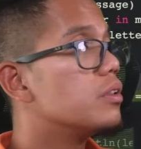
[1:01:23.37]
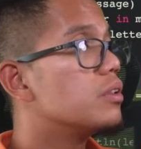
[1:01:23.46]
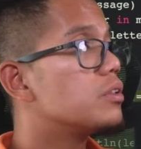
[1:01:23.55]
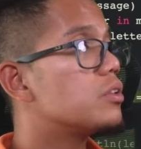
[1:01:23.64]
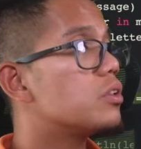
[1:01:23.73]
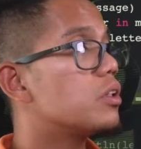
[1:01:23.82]

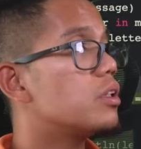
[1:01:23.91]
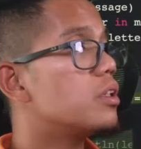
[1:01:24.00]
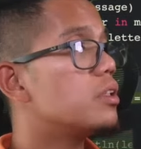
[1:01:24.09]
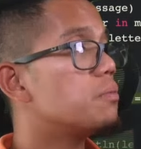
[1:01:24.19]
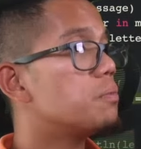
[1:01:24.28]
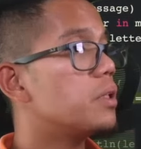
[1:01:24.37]
So click the
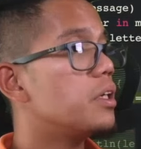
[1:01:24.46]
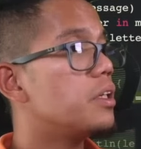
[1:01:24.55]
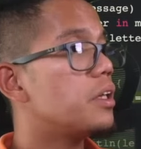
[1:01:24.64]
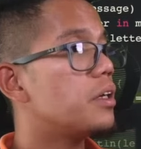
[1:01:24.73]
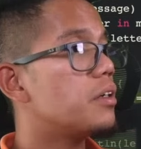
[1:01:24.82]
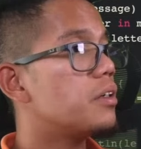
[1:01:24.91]
play
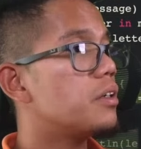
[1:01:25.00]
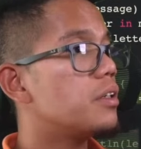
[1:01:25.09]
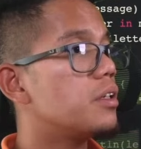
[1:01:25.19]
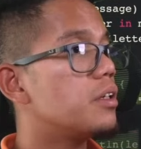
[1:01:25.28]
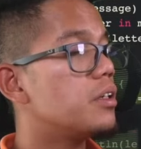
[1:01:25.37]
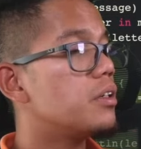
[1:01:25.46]
now, and
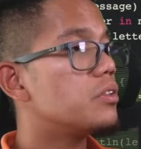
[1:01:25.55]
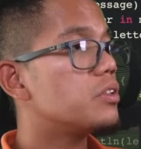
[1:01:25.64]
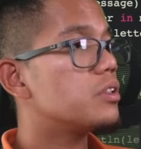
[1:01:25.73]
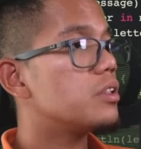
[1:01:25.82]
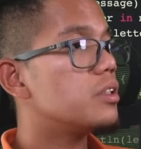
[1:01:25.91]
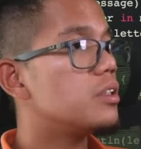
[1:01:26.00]
then you'll
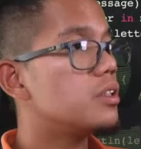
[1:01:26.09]
see.